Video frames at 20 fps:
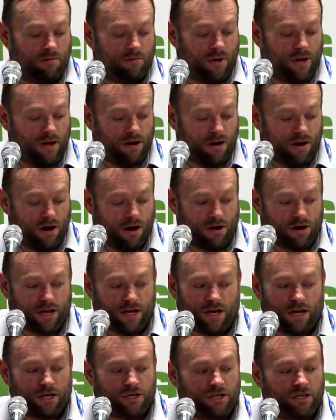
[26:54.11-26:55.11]
but our
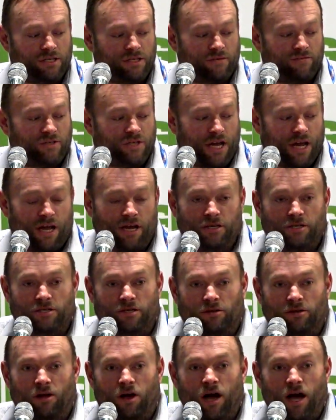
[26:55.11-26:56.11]
conditions have
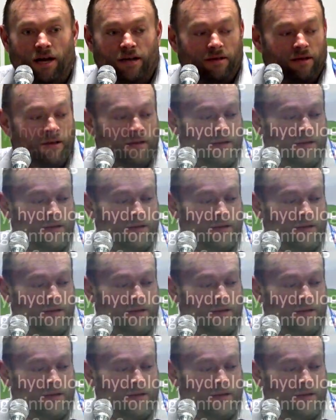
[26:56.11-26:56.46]
changed a lot.